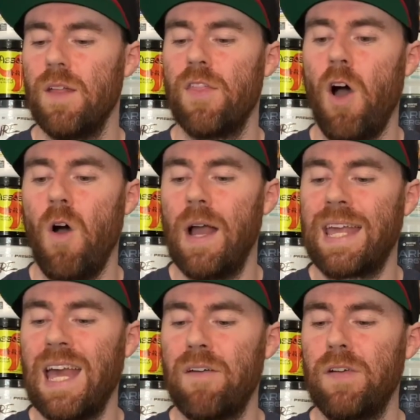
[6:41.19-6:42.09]
The high
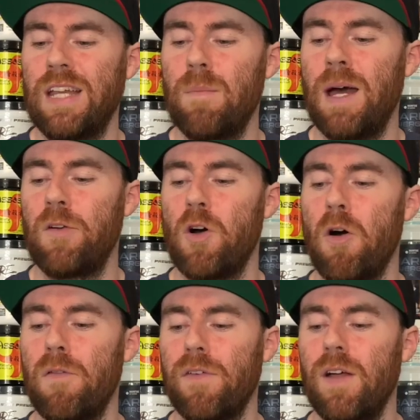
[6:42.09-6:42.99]
caffeine amount
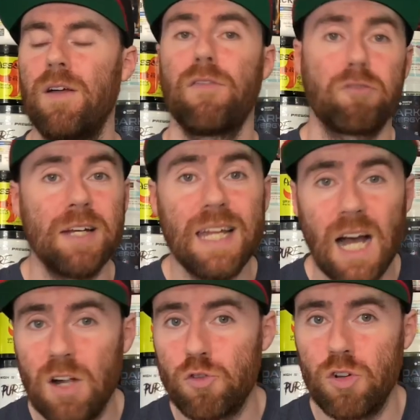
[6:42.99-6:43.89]
of
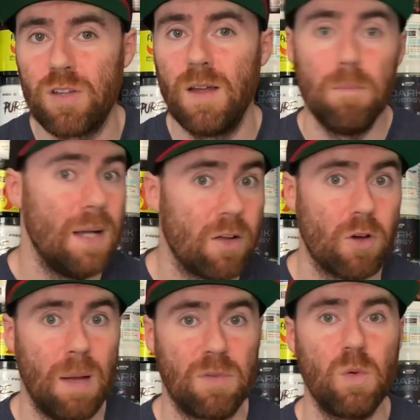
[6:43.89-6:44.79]
300
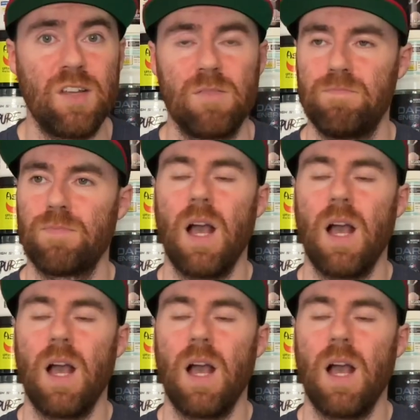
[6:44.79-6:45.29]
milligrams, which,